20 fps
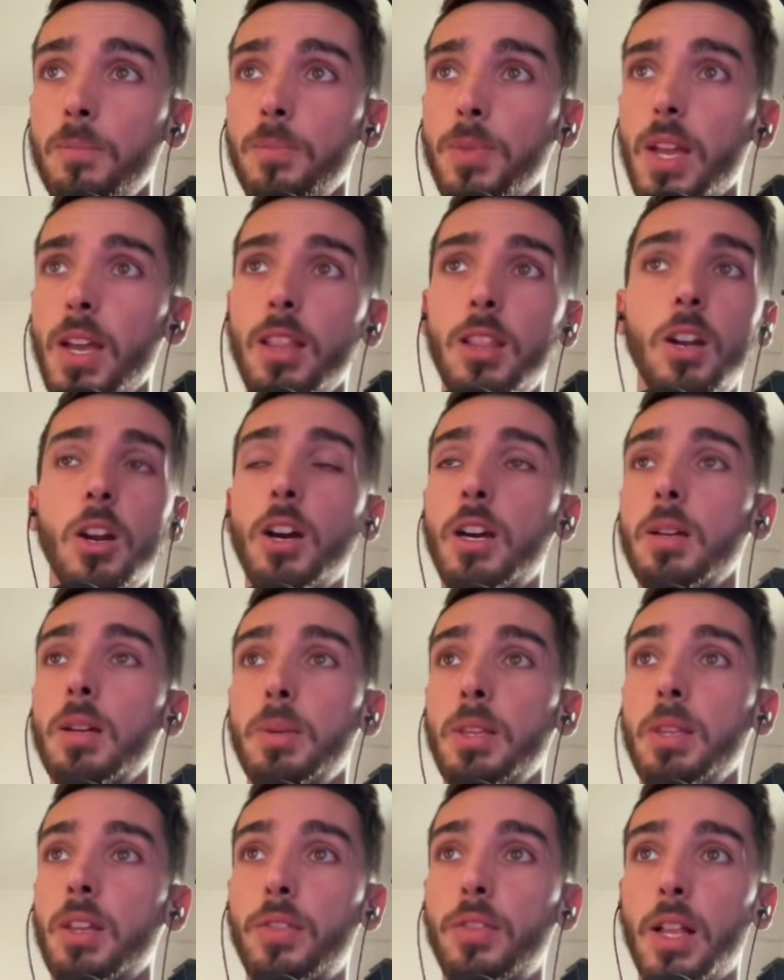they're not going to be
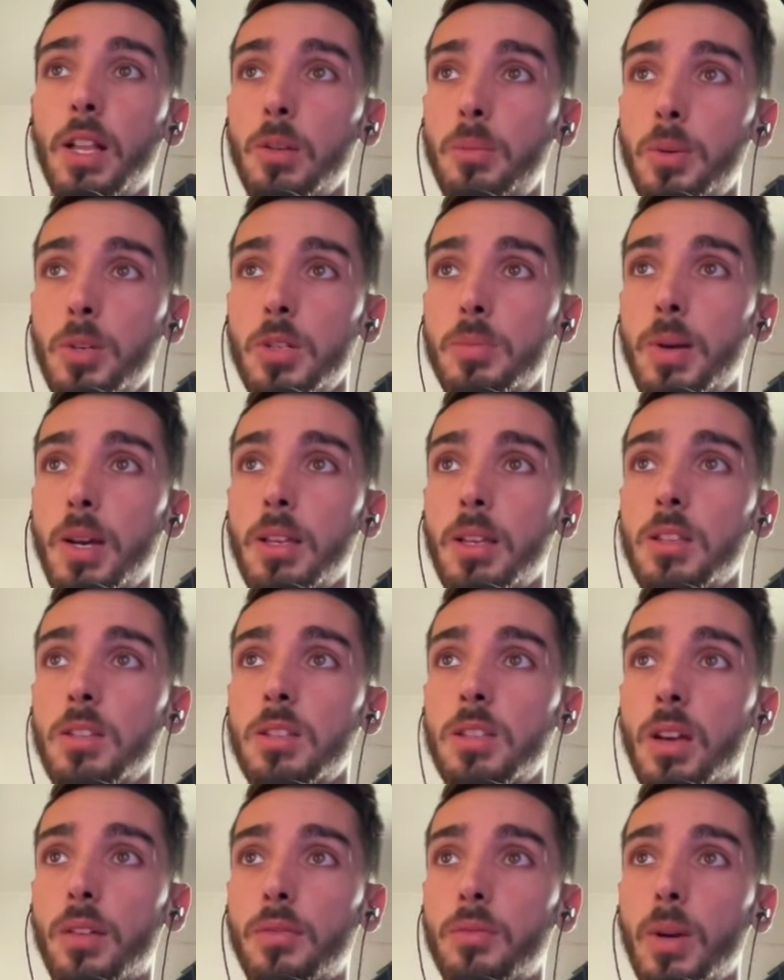developers buying this
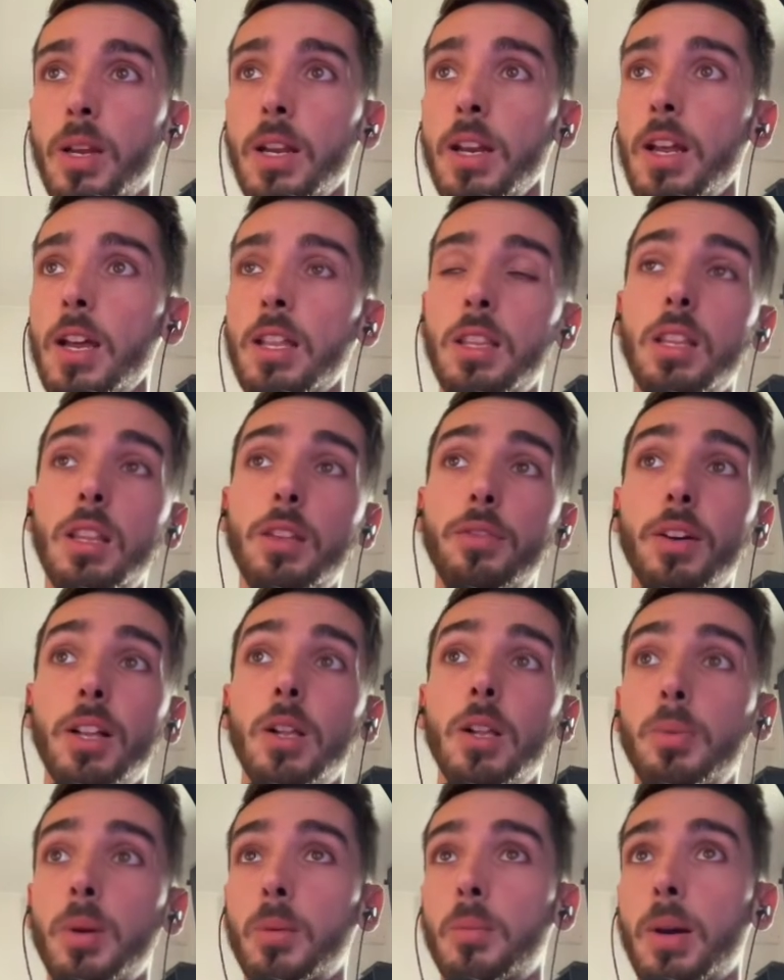stuff, right? The
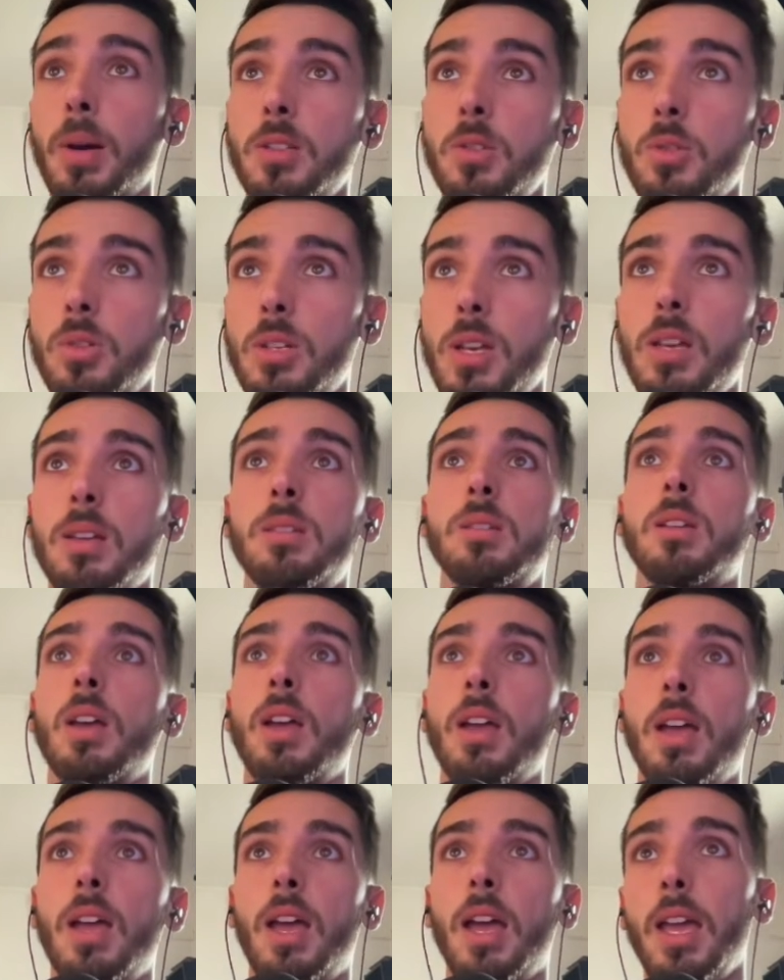developer might suggest,
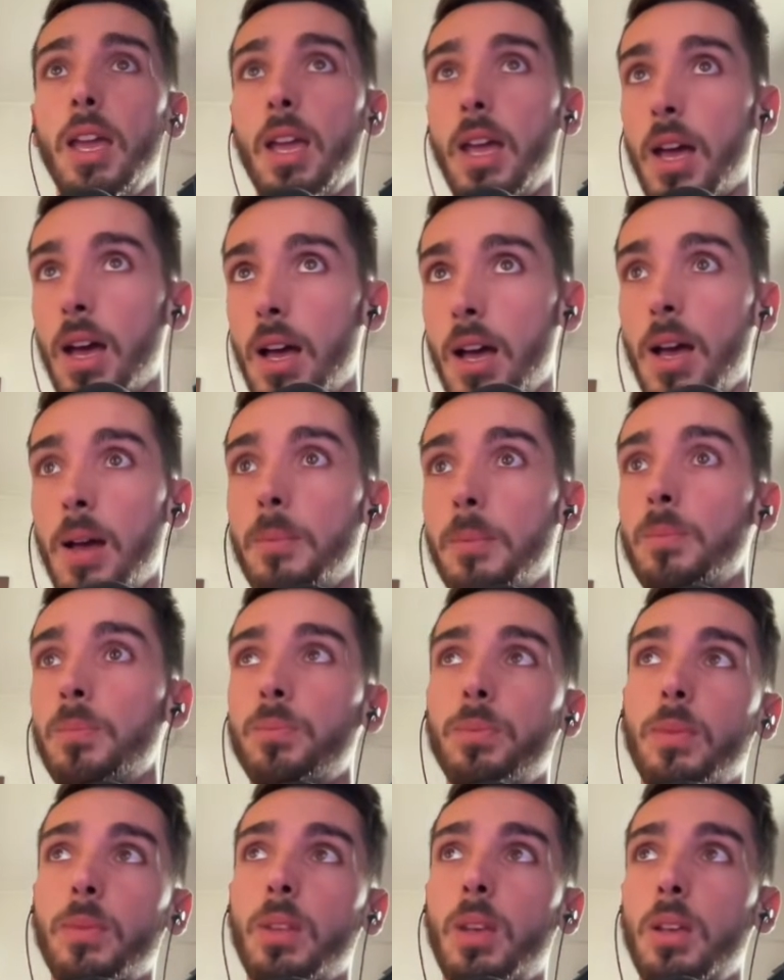hey,
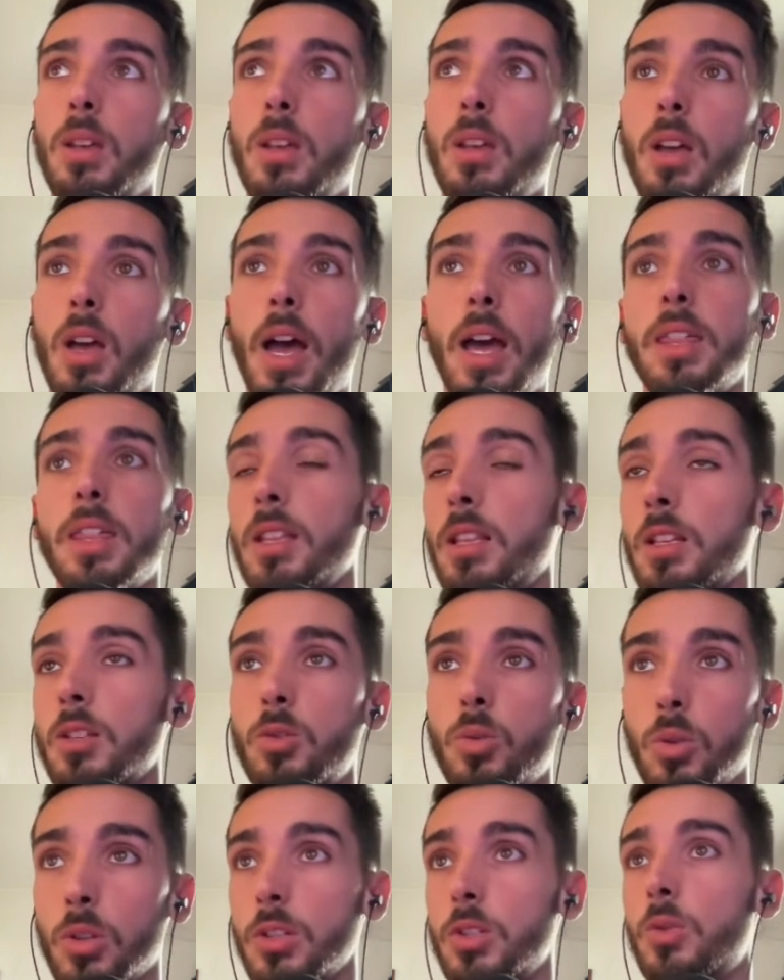I think this
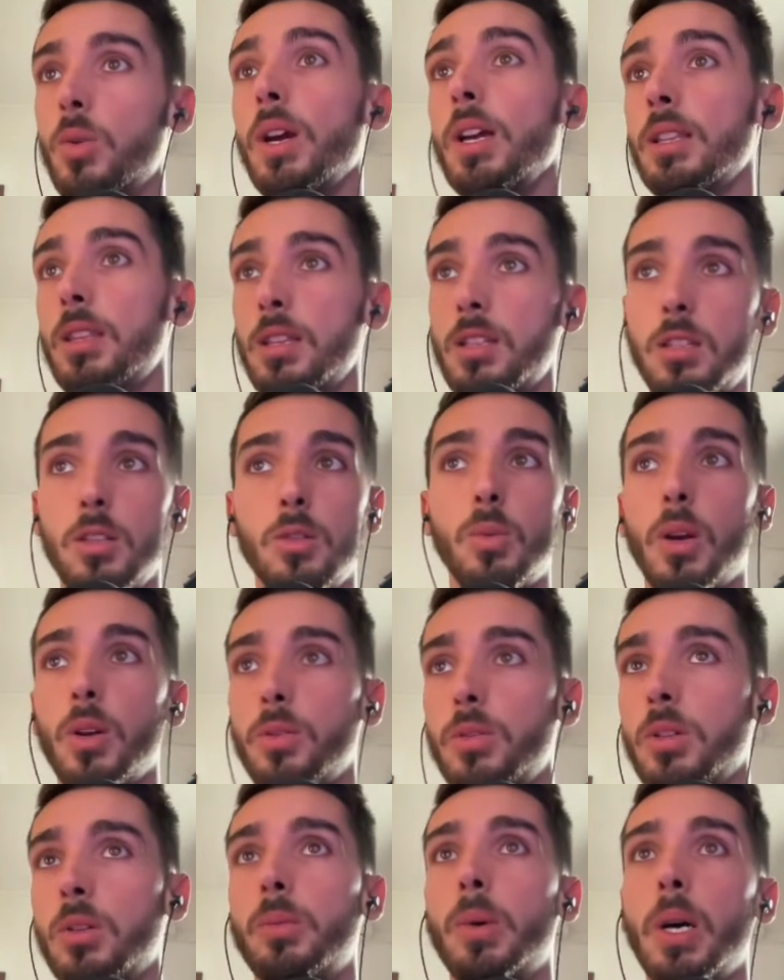tool is great, this is why you
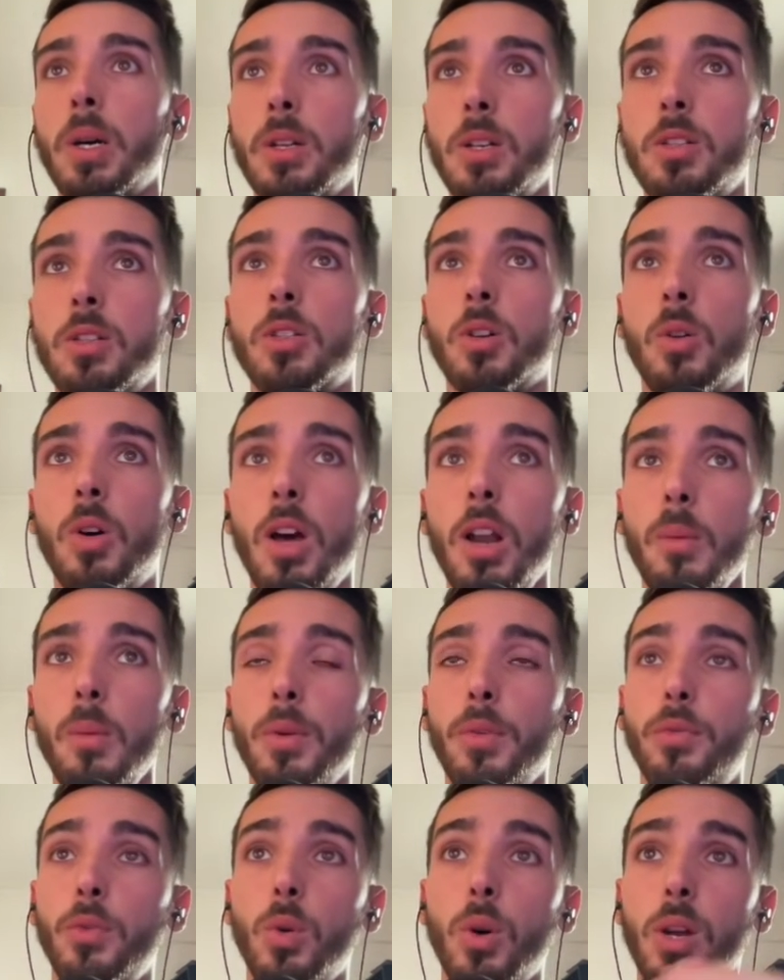should buy it, and so on. But
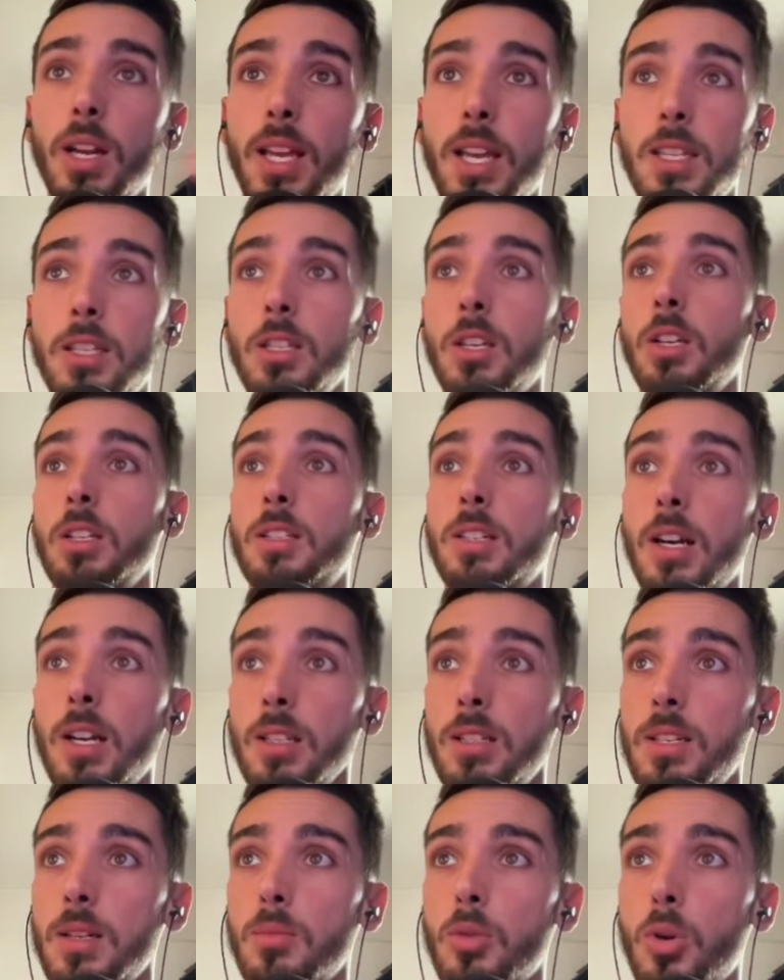if you want to get the entire
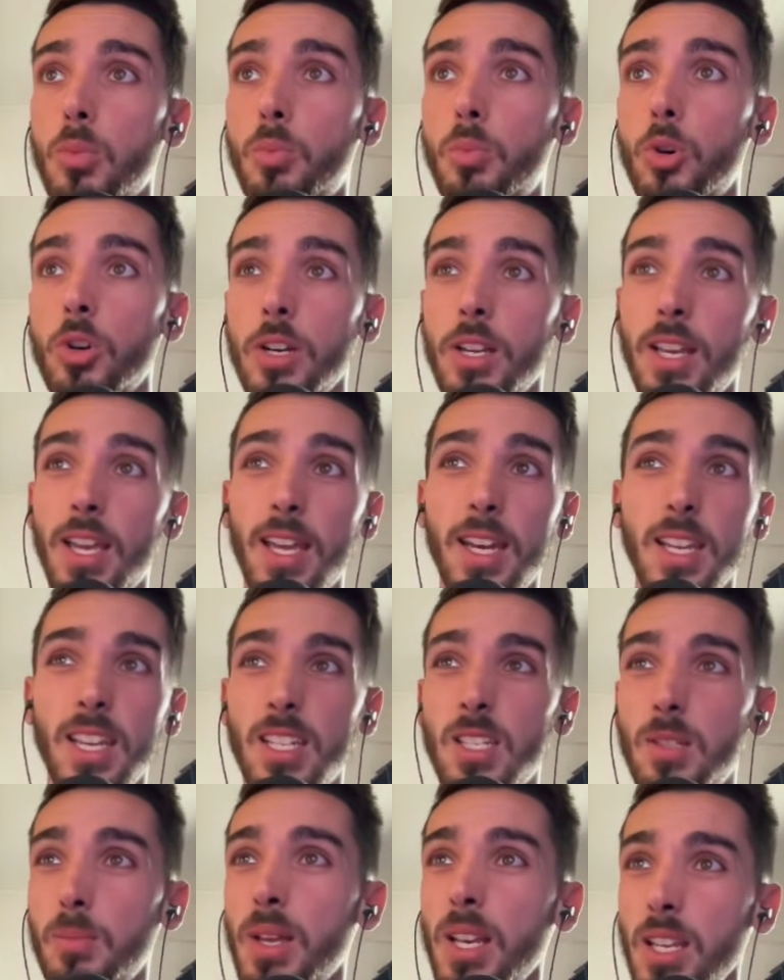team on board and getting
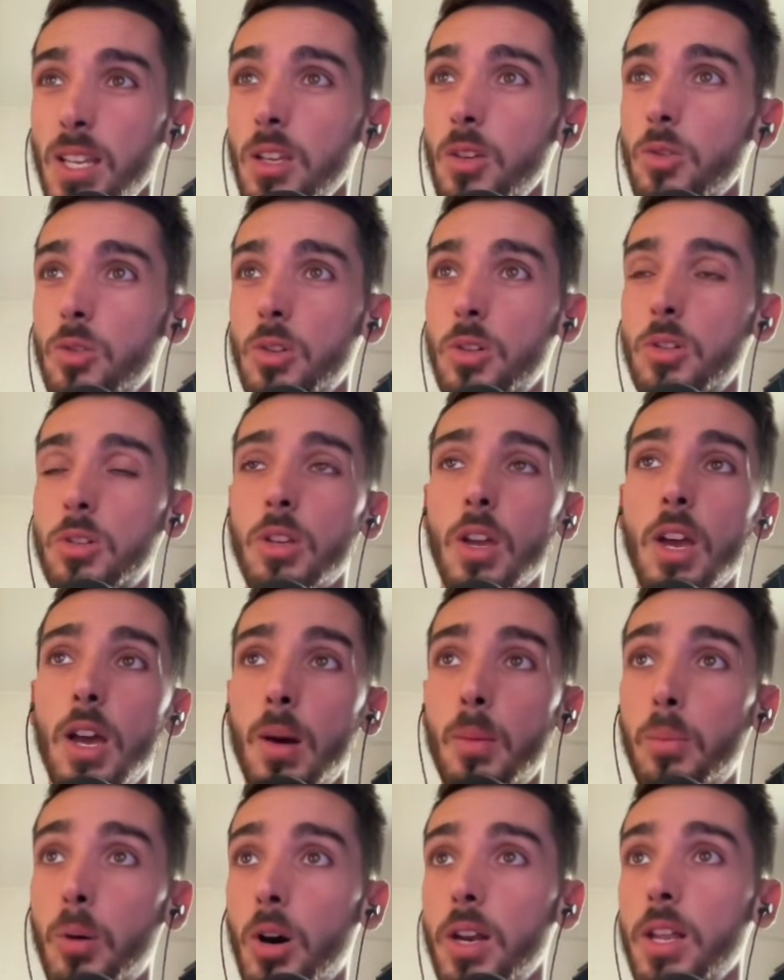as many users
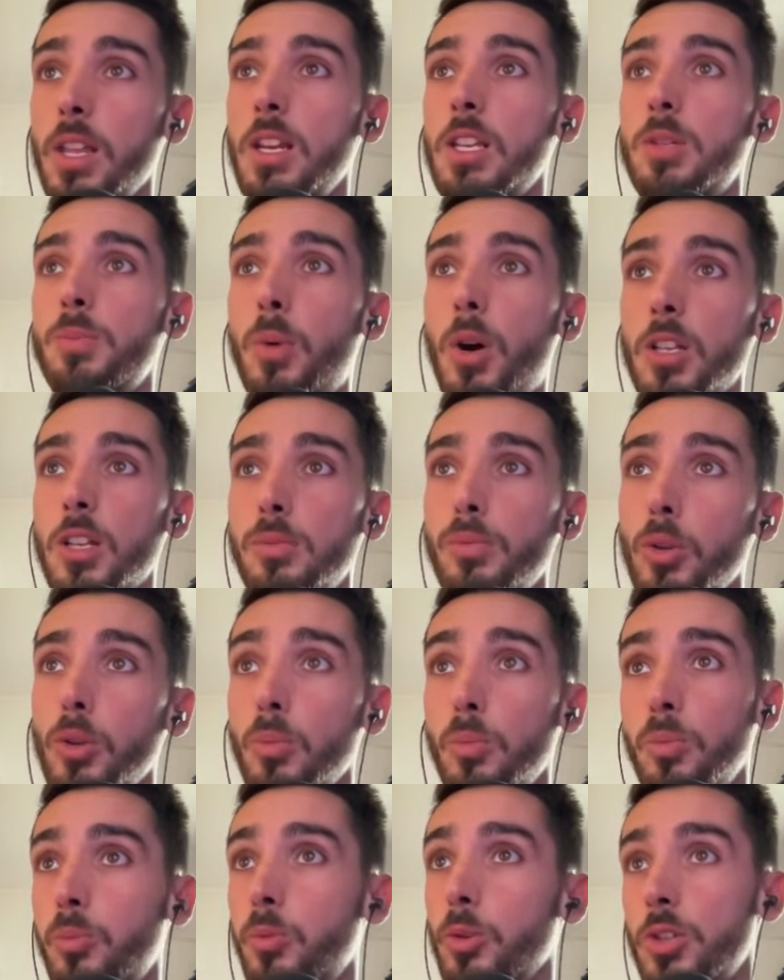bought in as possible,
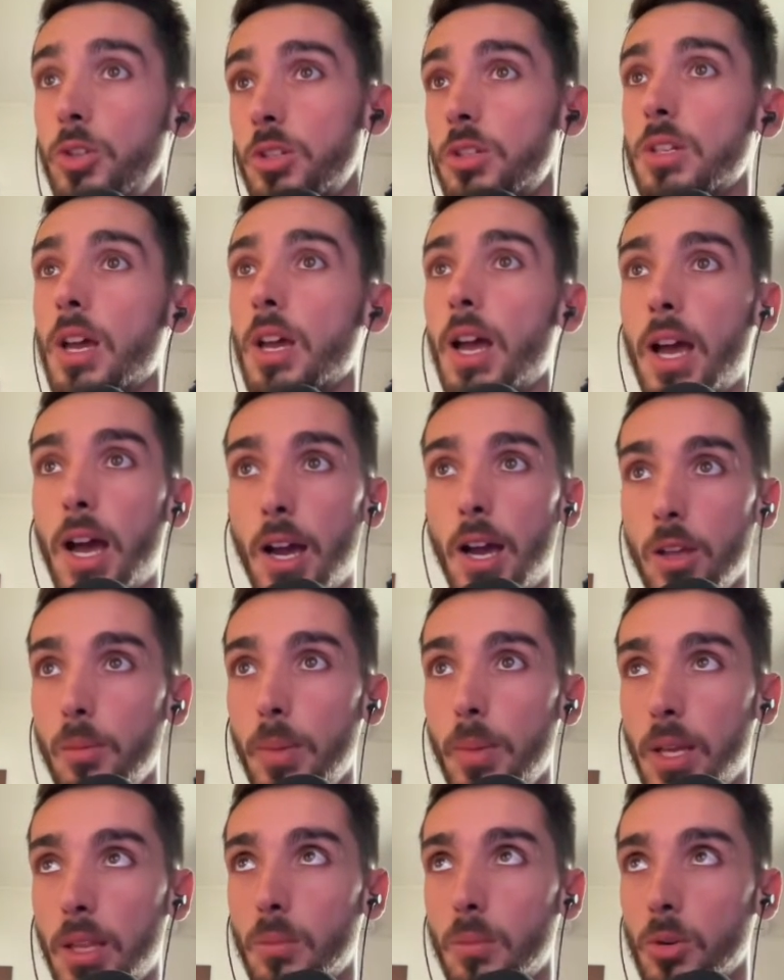which is how you
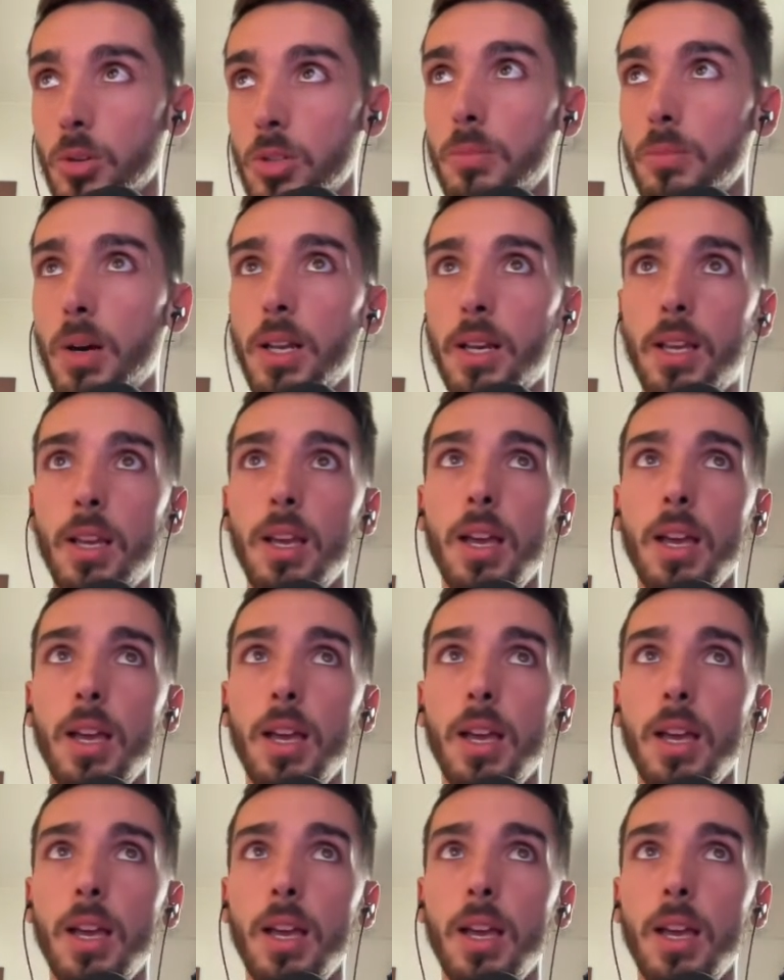make the most money,